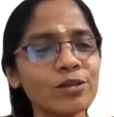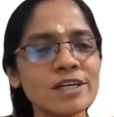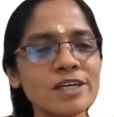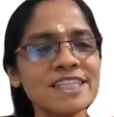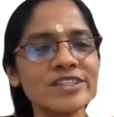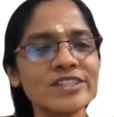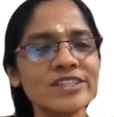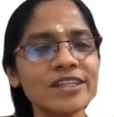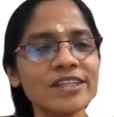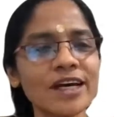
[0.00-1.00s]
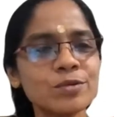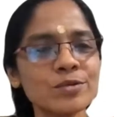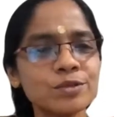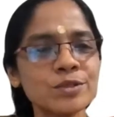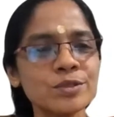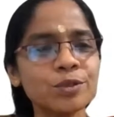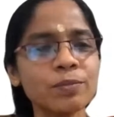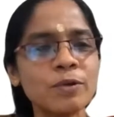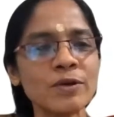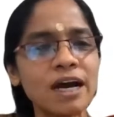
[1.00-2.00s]
I was interested in how you go
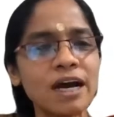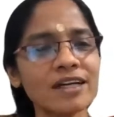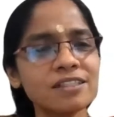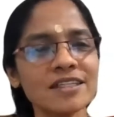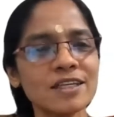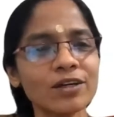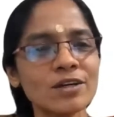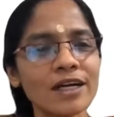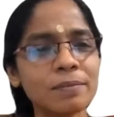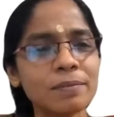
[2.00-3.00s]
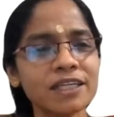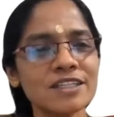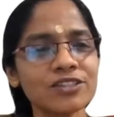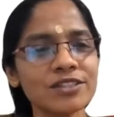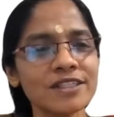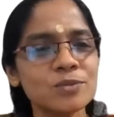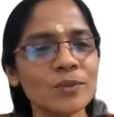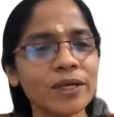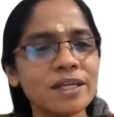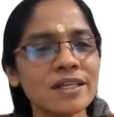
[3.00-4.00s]
about hardening your applications as
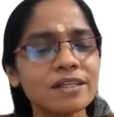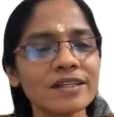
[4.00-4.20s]
well